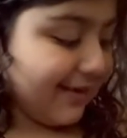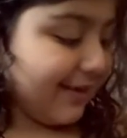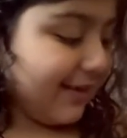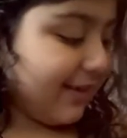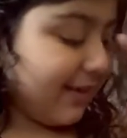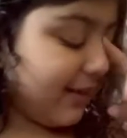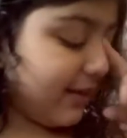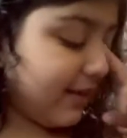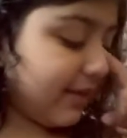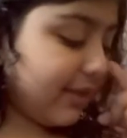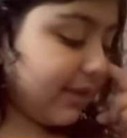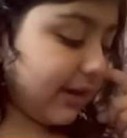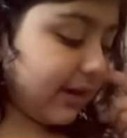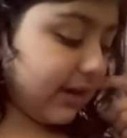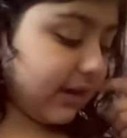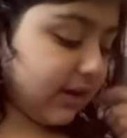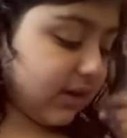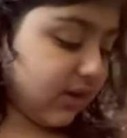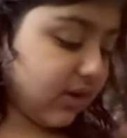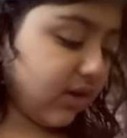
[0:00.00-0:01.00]
Looks like
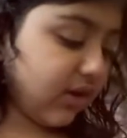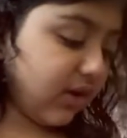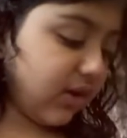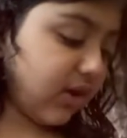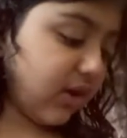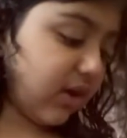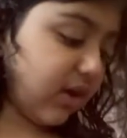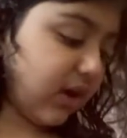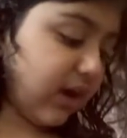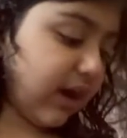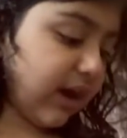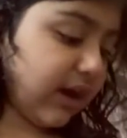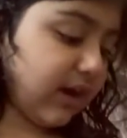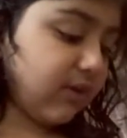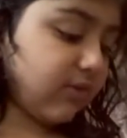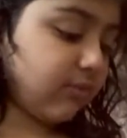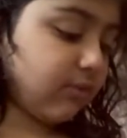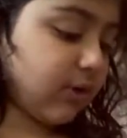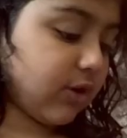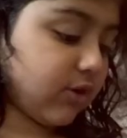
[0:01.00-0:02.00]

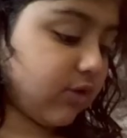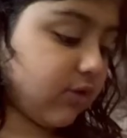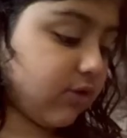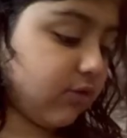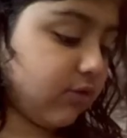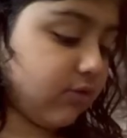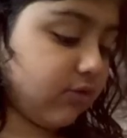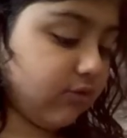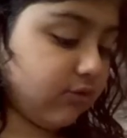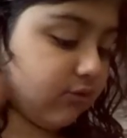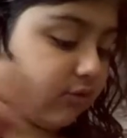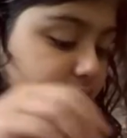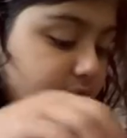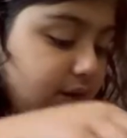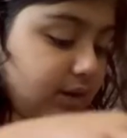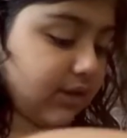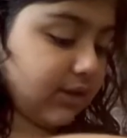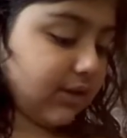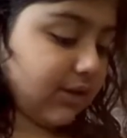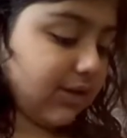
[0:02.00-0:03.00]
add 1 or 2
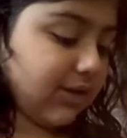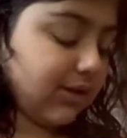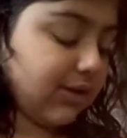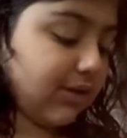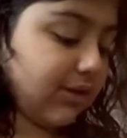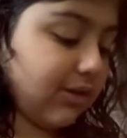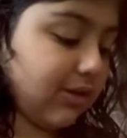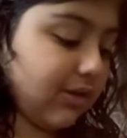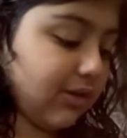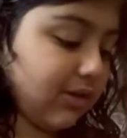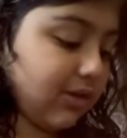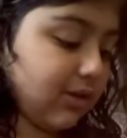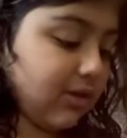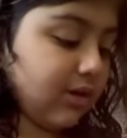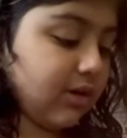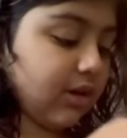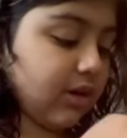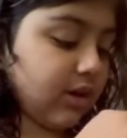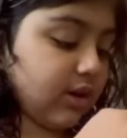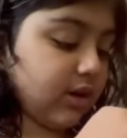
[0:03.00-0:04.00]
drinks.
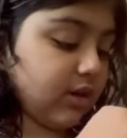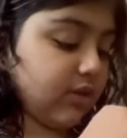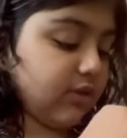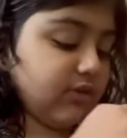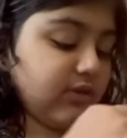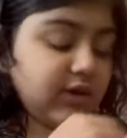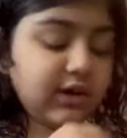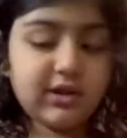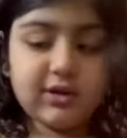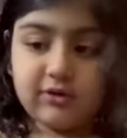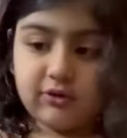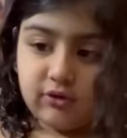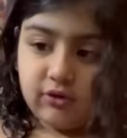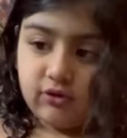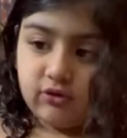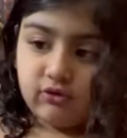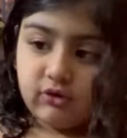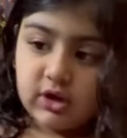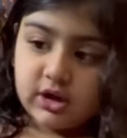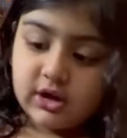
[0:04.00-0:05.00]
Like these 2
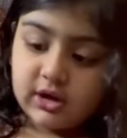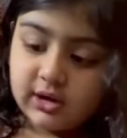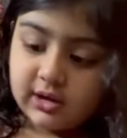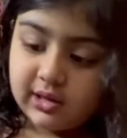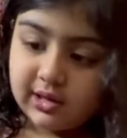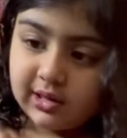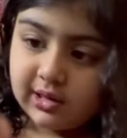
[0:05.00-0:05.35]
drinks.